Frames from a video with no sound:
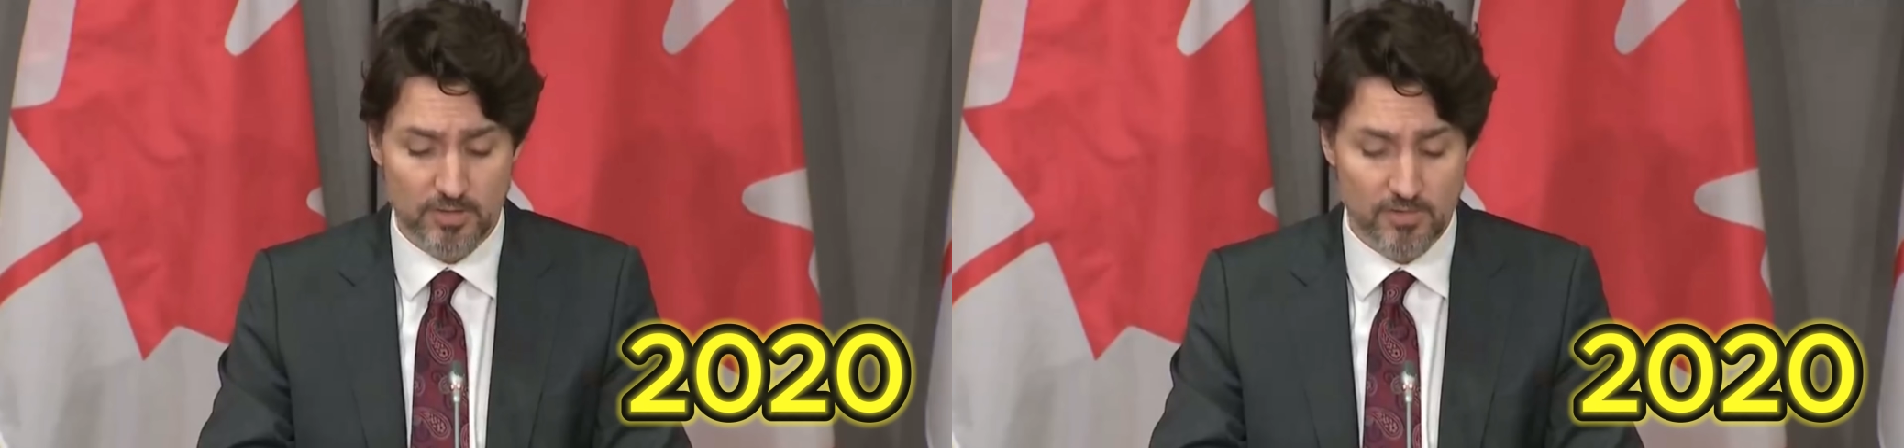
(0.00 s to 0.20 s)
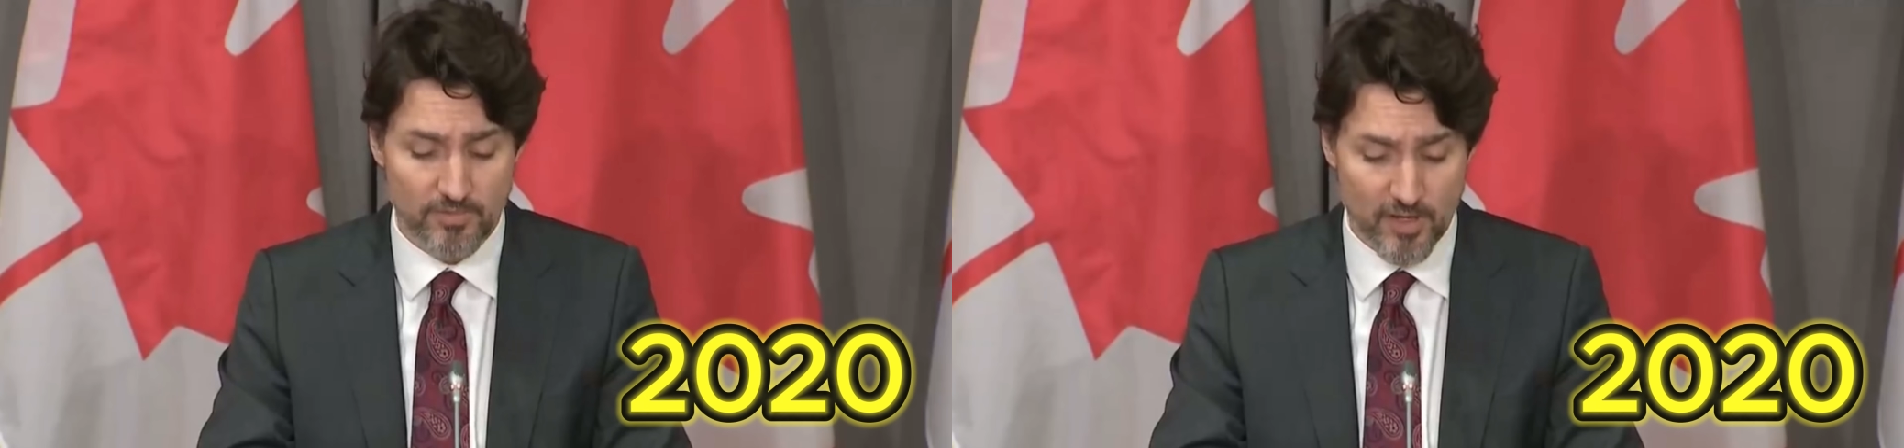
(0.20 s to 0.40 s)

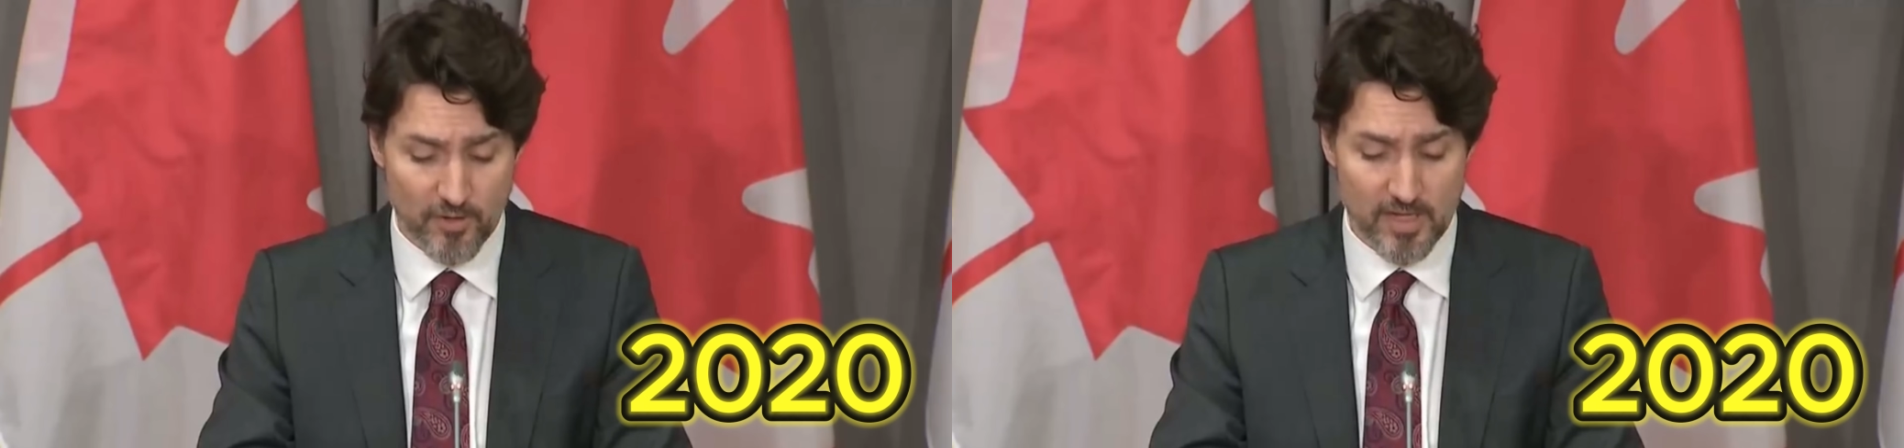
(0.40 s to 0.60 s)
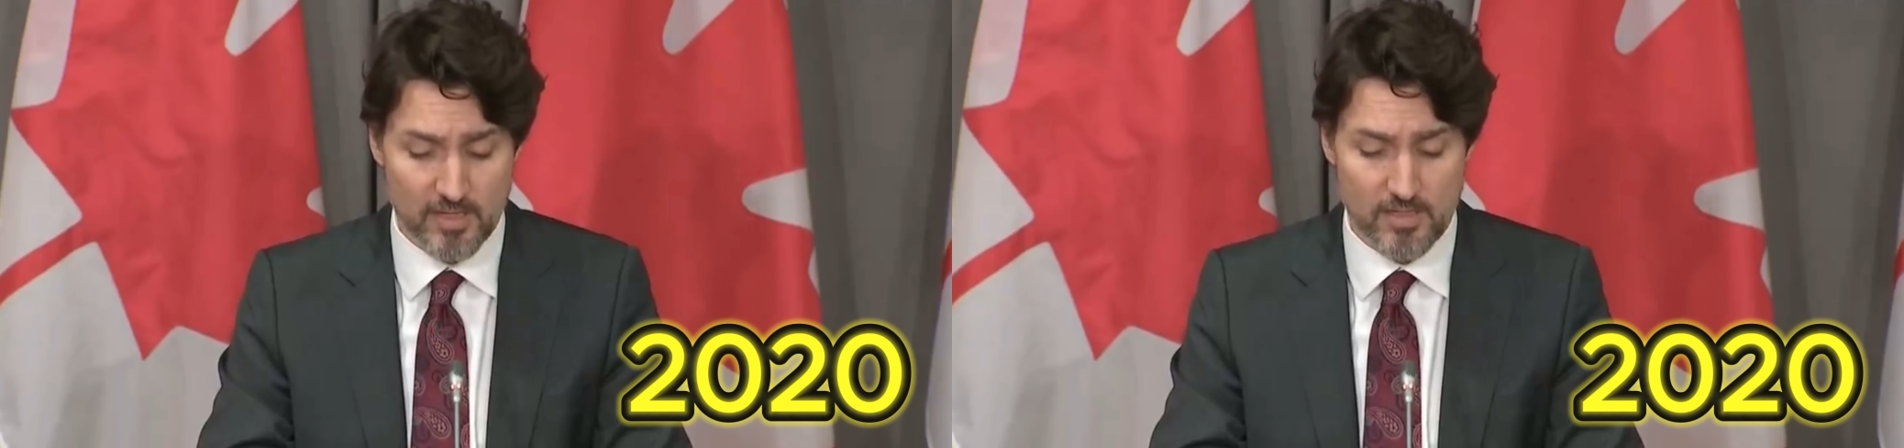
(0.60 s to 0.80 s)
and
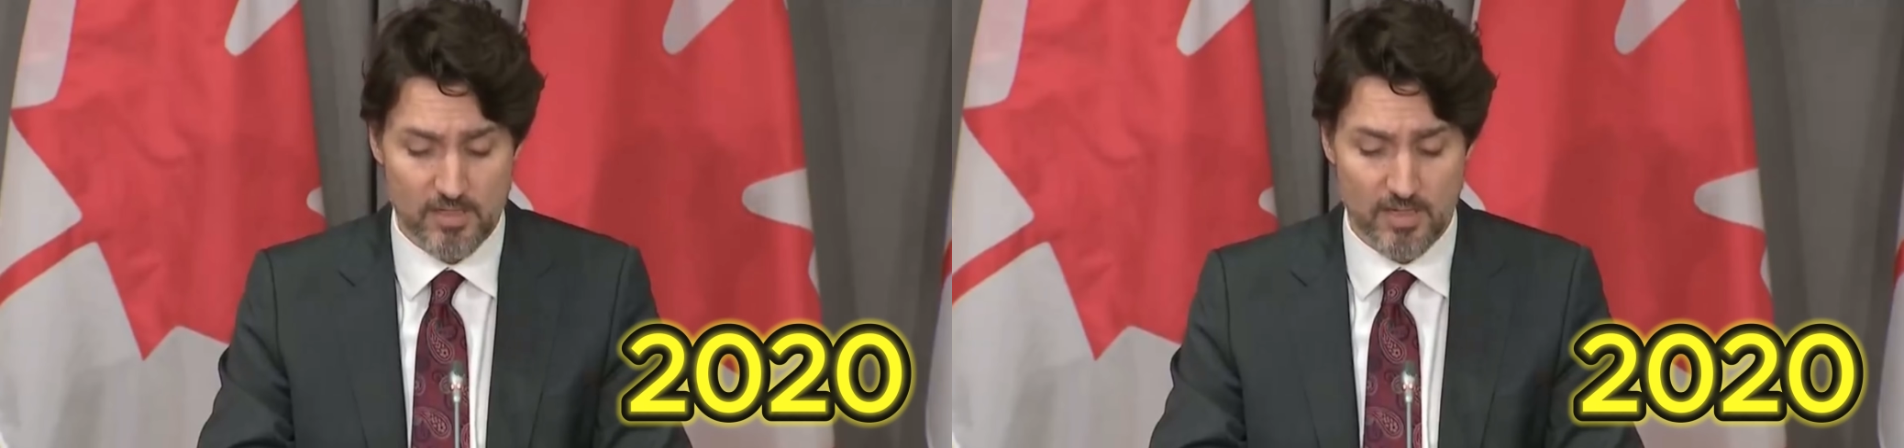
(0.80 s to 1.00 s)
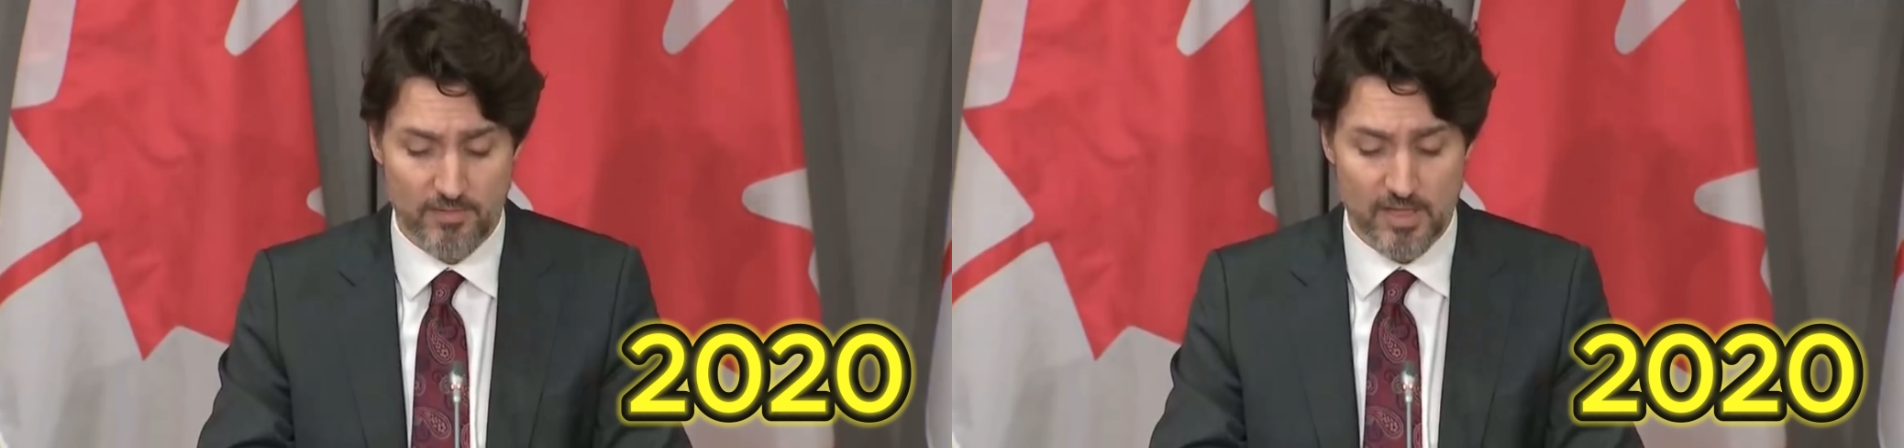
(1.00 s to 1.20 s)

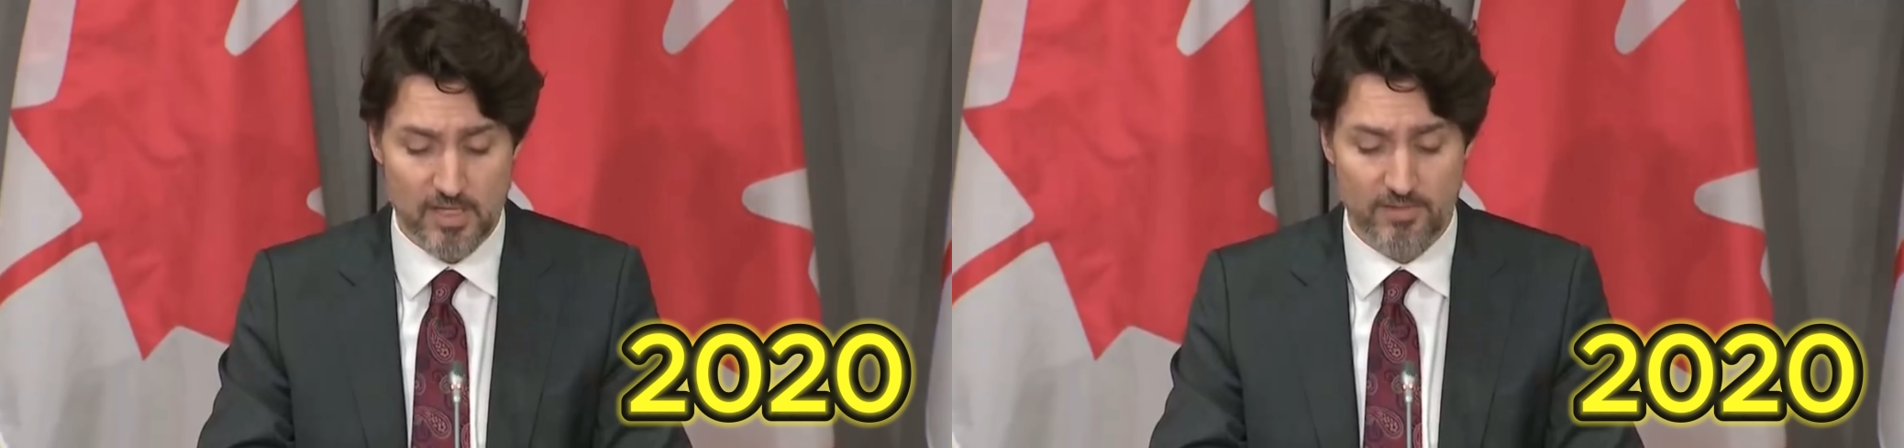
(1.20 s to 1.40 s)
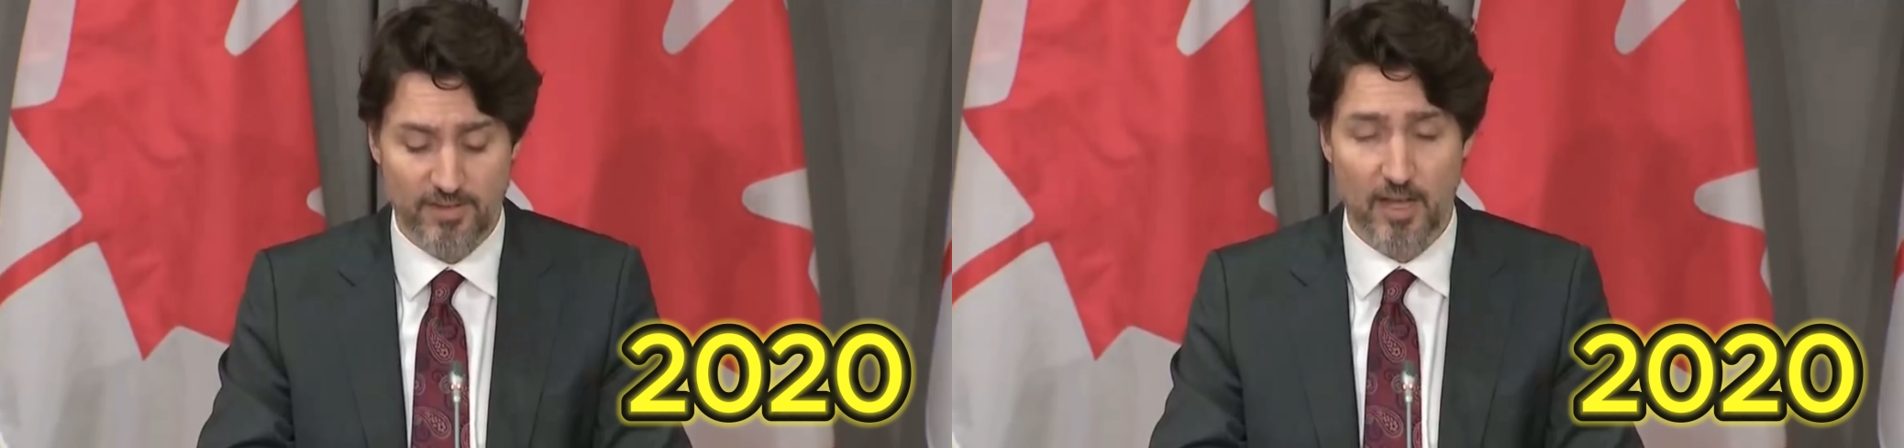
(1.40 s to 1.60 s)
variants of
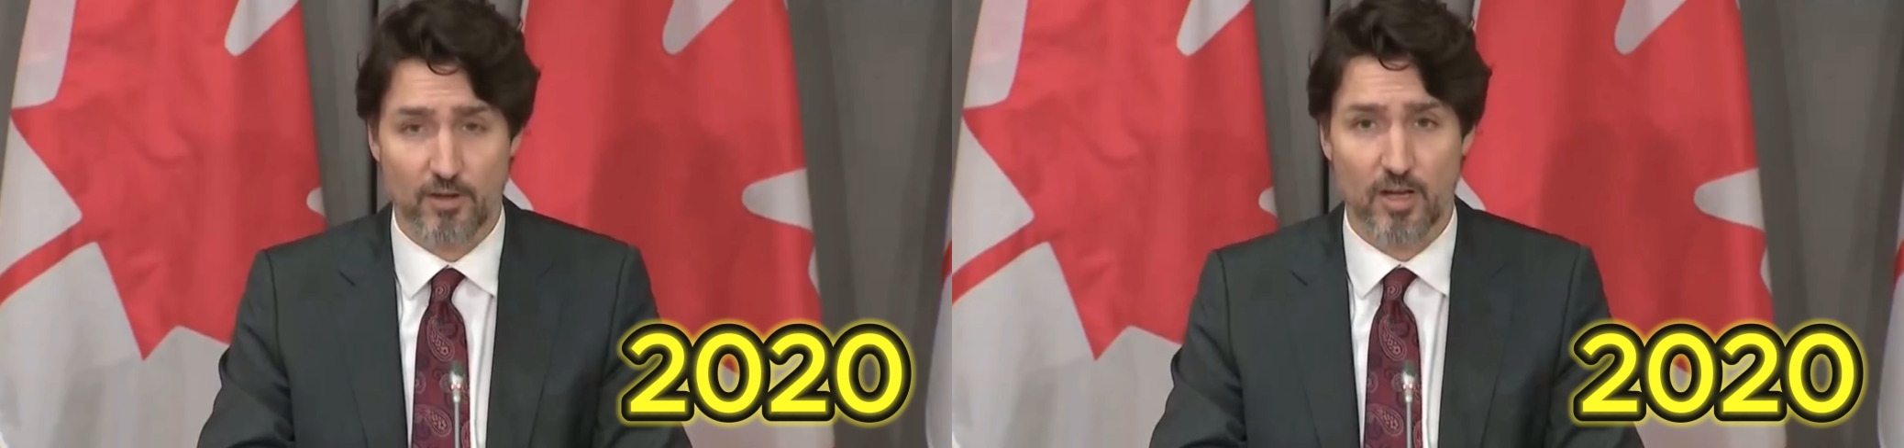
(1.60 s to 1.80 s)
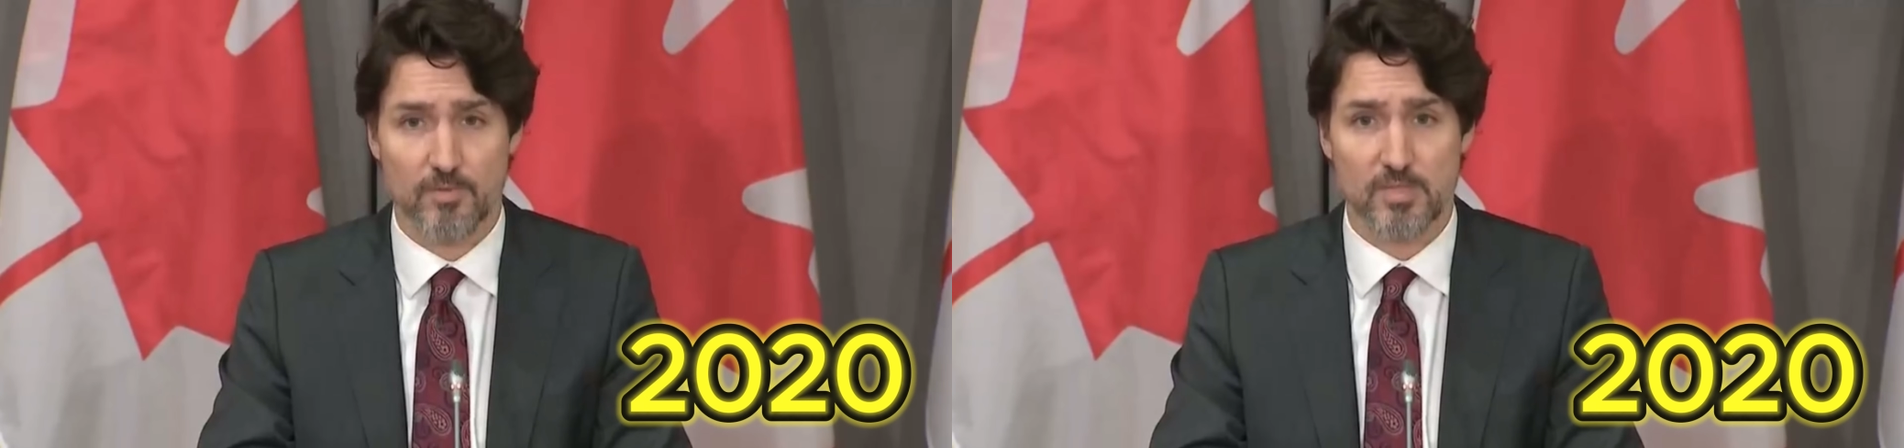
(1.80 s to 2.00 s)
these
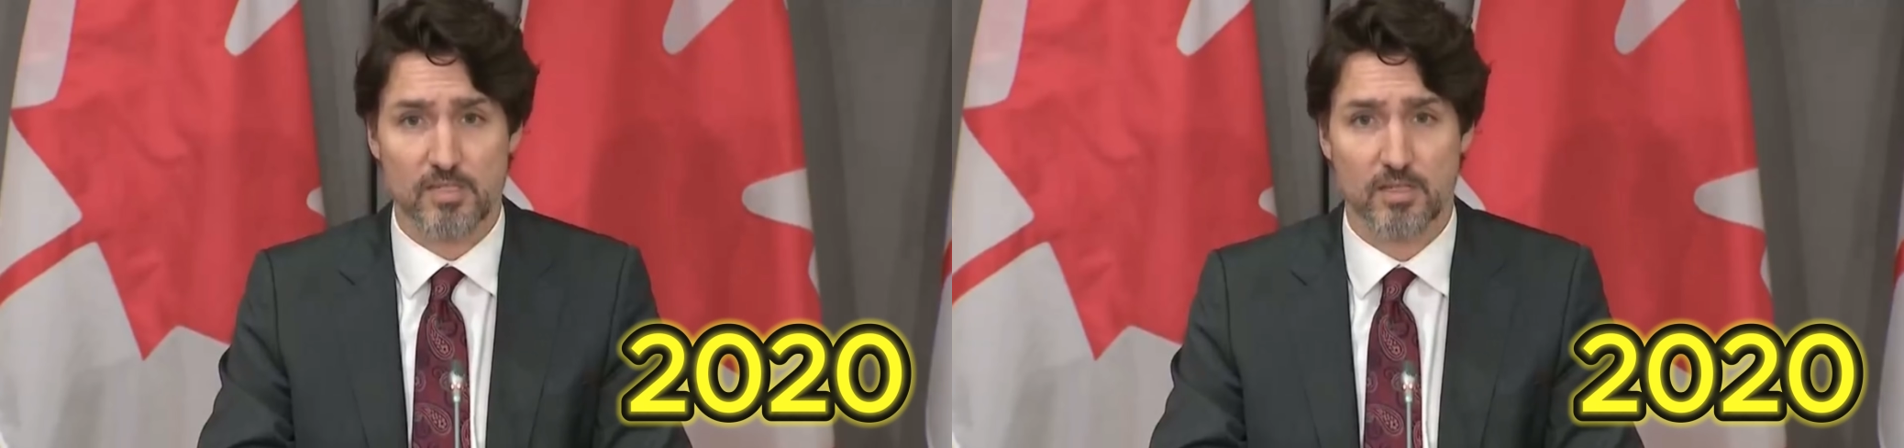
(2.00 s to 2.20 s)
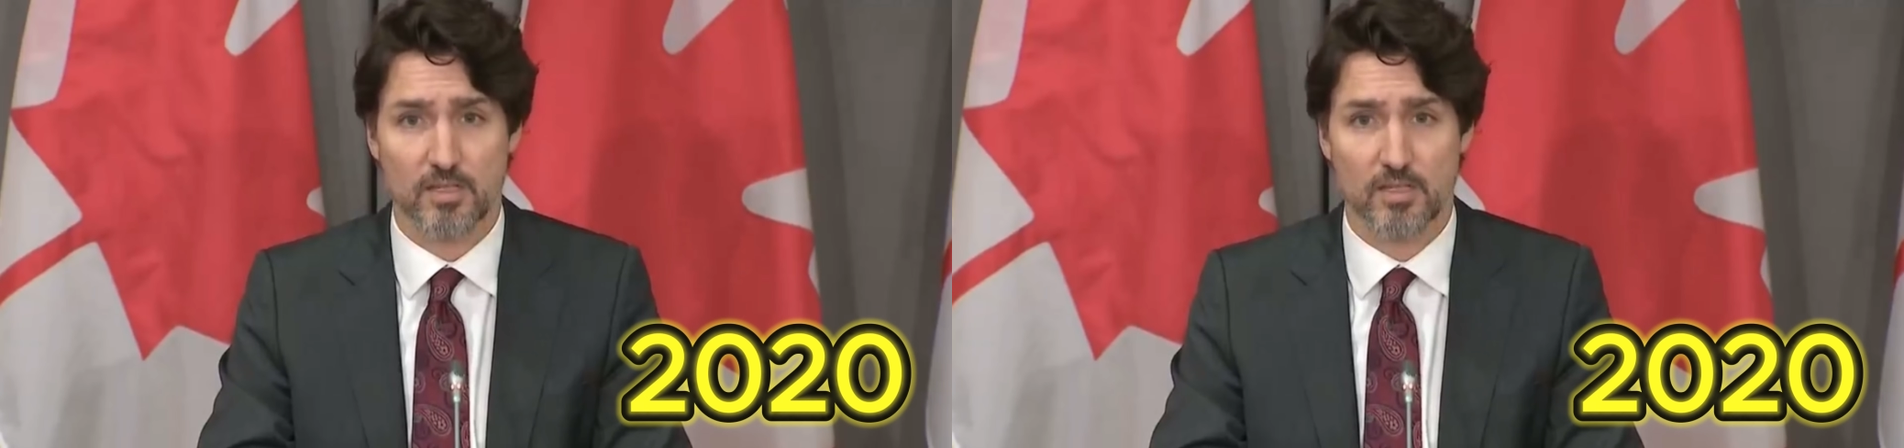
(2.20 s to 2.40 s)
firearms